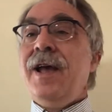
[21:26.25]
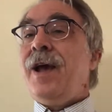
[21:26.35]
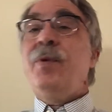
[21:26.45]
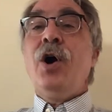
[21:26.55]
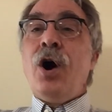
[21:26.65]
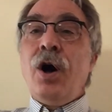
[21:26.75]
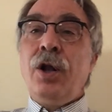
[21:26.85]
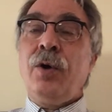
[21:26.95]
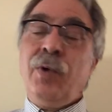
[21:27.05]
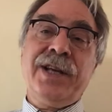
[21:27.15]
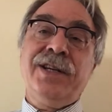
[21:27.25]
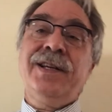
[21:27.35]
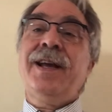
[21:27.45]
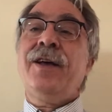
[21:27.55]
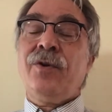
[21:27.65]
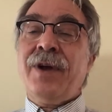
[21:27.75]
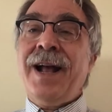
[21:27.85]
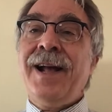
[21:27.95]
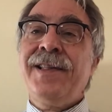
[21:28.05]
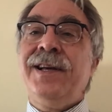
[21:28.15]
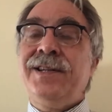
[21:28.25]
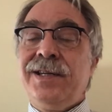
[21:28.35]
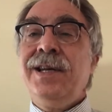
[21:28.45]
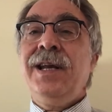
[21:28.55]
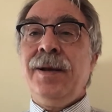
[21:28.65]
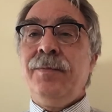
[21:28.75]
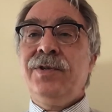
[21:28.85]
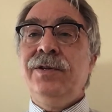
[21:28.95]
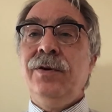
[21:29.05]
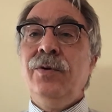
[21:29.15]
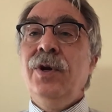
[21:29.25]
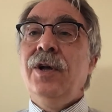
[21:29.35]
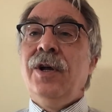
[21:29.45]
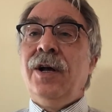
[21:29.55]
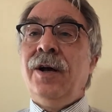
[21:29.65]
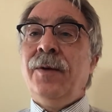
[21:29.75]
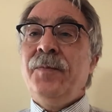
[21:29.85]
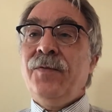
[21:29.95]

And we all are working together as a team to um,